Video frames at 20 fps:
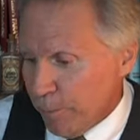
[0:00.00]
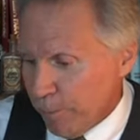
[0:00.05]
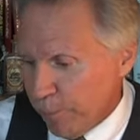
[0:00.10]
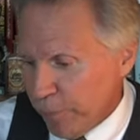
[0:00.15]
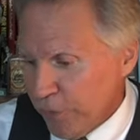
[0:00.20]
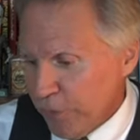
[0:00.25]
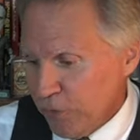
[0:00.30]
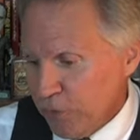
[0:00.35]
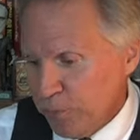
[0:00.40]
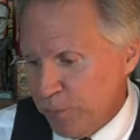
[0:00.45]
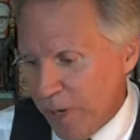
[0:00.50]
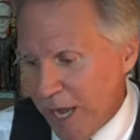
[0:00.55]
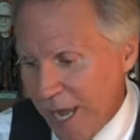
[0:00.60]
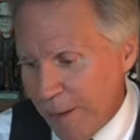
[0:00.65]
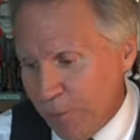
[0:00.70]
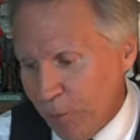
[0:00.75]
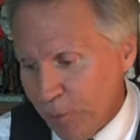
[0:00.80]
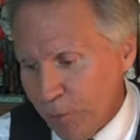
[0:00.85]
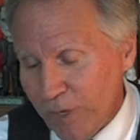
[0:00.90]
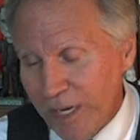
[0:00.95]
Brill's
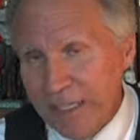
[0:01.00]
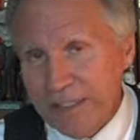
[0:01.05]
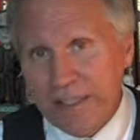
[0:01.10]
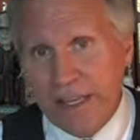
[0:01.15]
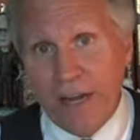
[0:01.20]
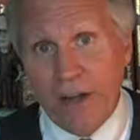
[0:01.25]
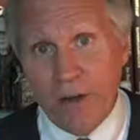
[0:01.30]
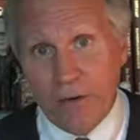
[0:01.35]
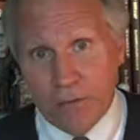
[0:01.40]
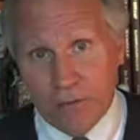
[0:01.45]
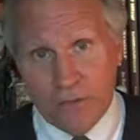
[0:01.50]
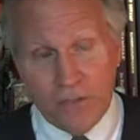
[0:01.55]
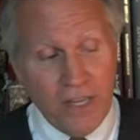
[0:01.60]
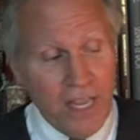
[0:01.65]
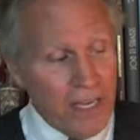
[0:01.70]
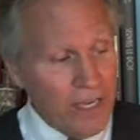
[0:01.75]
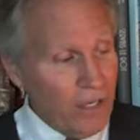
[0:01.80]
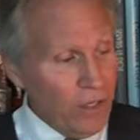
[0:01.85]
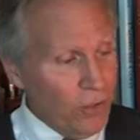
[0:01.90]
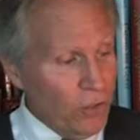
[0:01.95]
Bible right there.
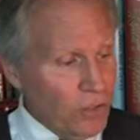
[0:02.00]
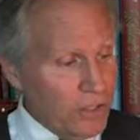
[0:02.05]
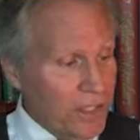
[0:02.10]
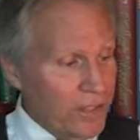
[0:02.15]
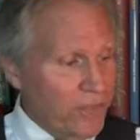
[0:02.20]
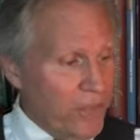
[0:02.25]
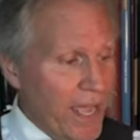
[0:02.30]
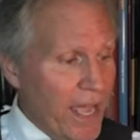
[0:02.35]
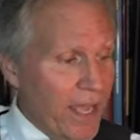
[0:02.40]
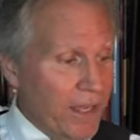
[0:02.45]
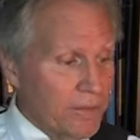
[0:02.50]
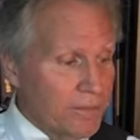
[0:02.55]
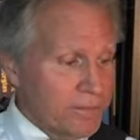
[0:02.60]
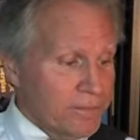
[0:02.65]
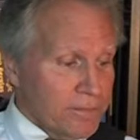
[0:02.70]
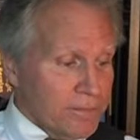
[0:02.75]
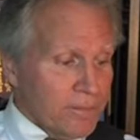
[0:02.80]
Take a look at that.